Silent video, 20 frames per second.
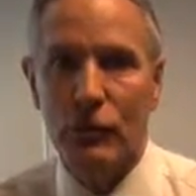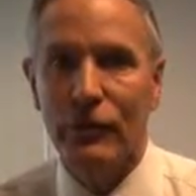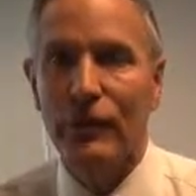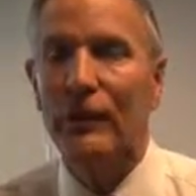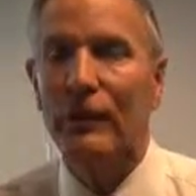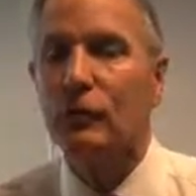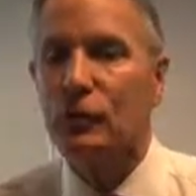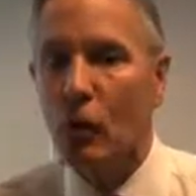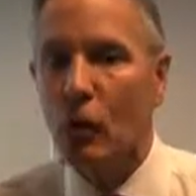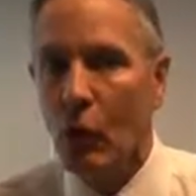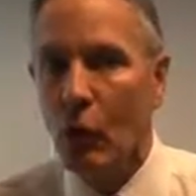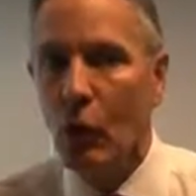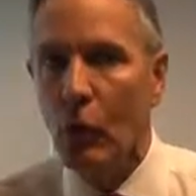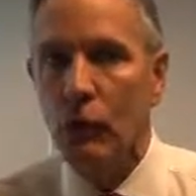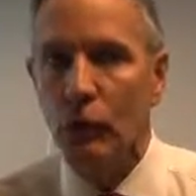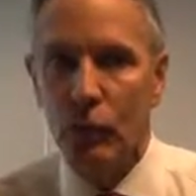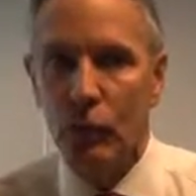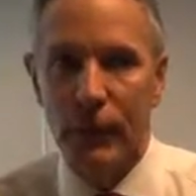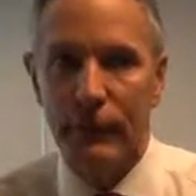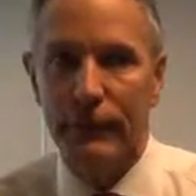They're
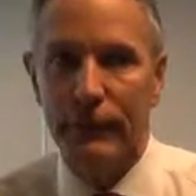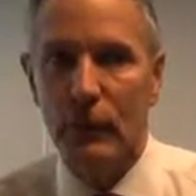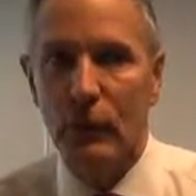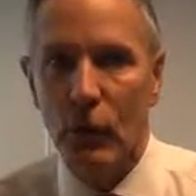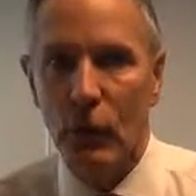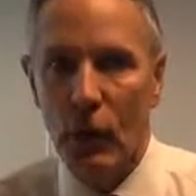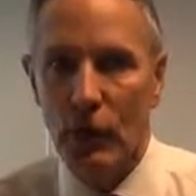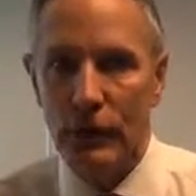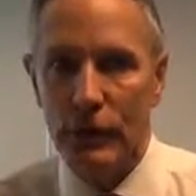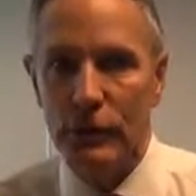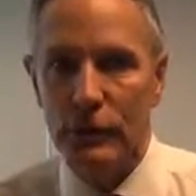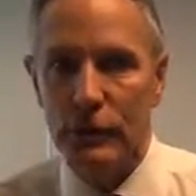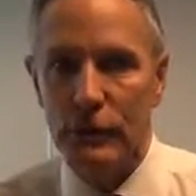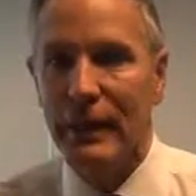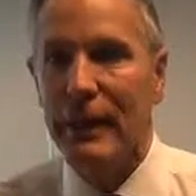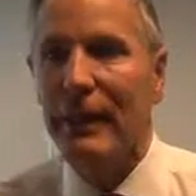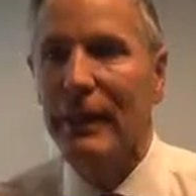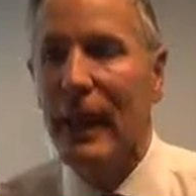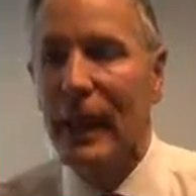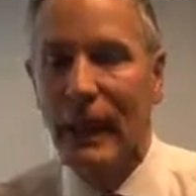told what the law is.
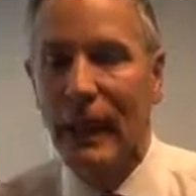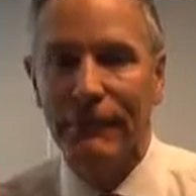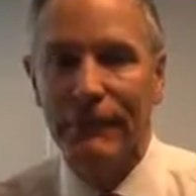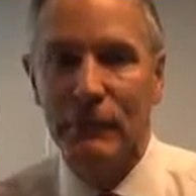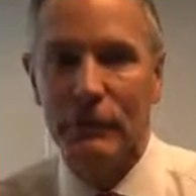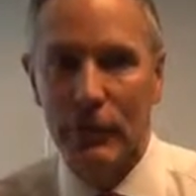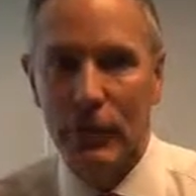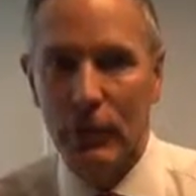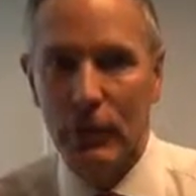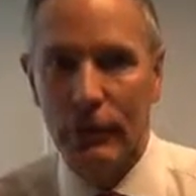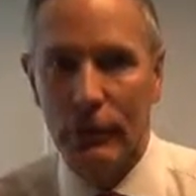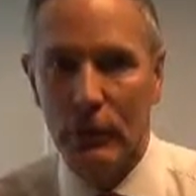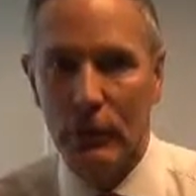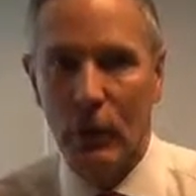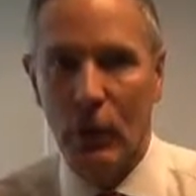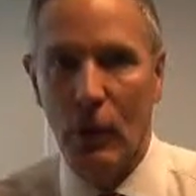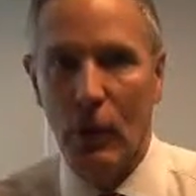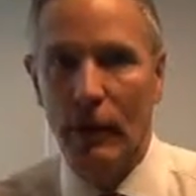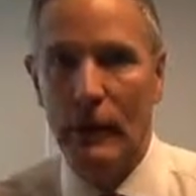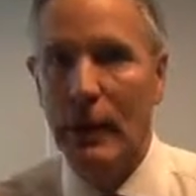They have to know the
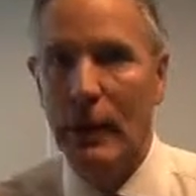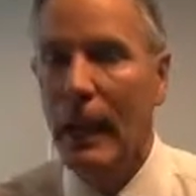law.